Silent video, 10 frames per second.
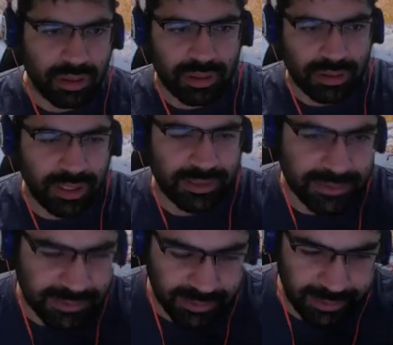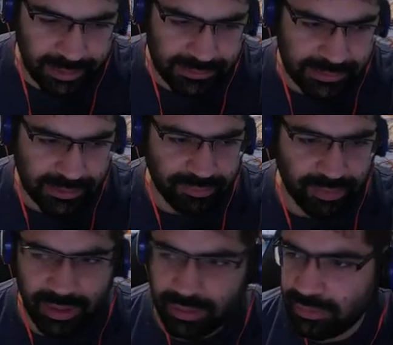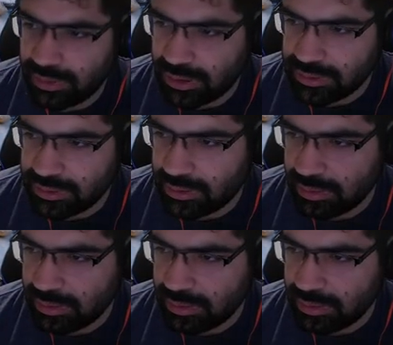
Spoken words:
So let's just read and see if we will just.